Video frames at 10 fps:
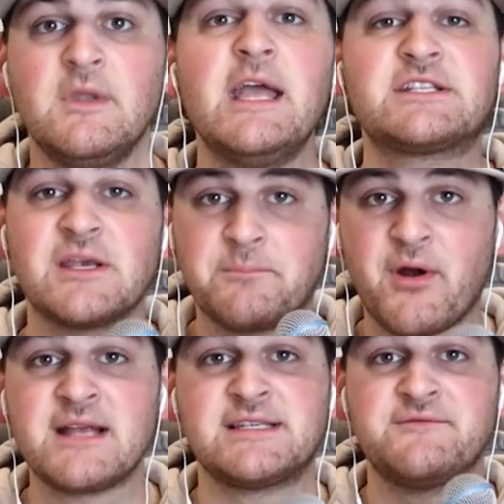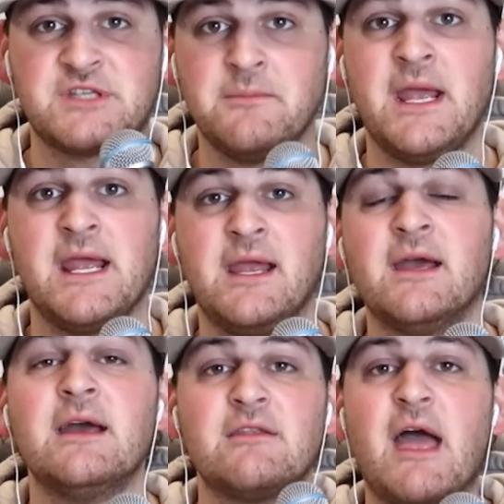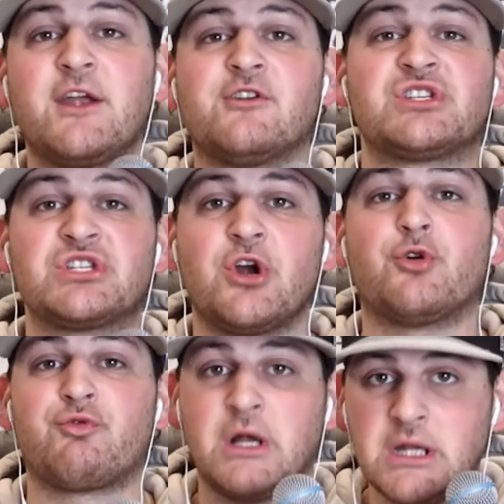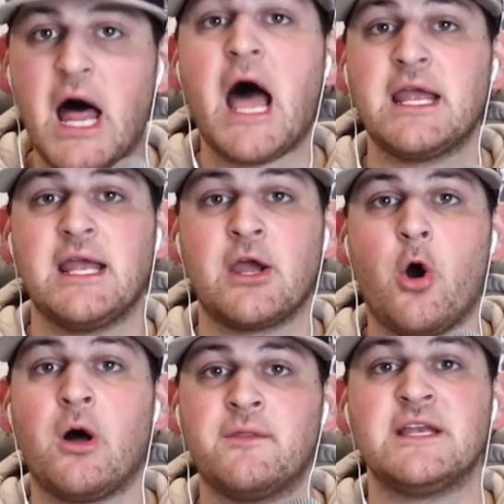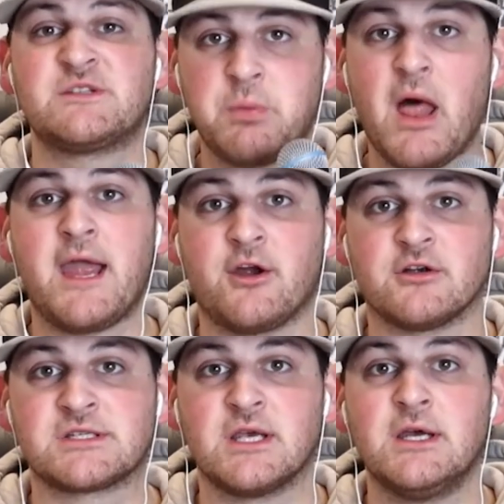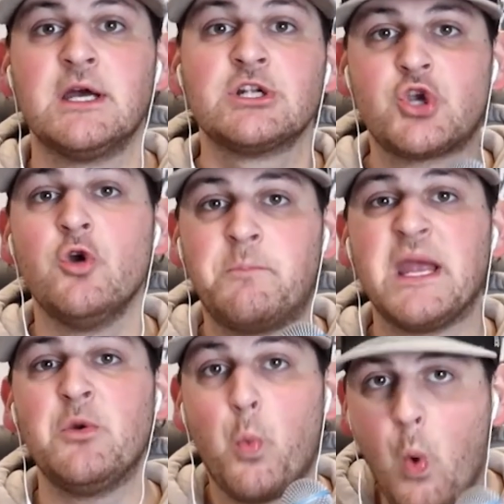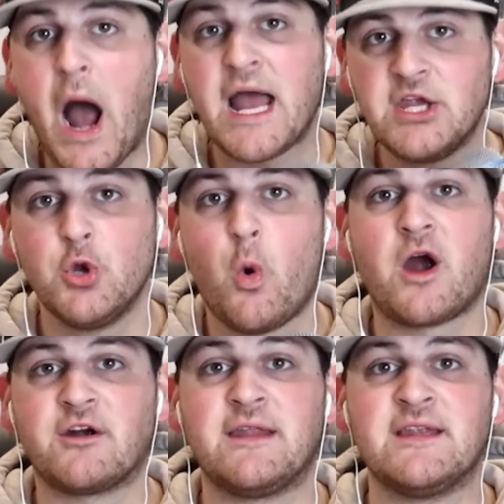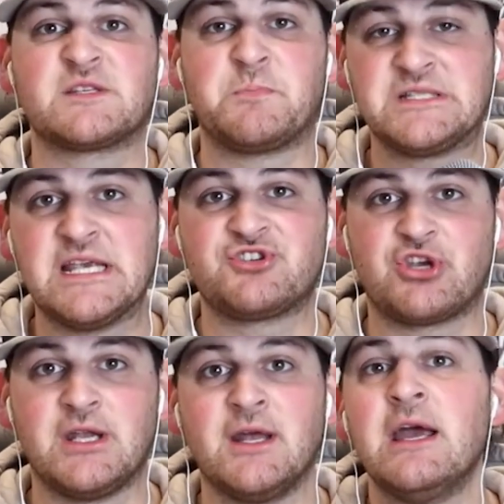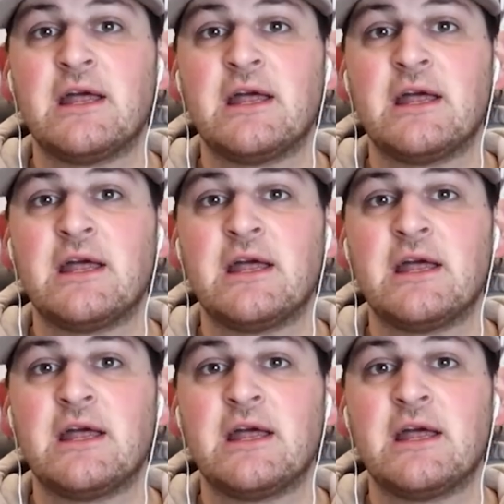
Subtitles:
It's impressive to me that you're still relying on these players to be why you are in this position.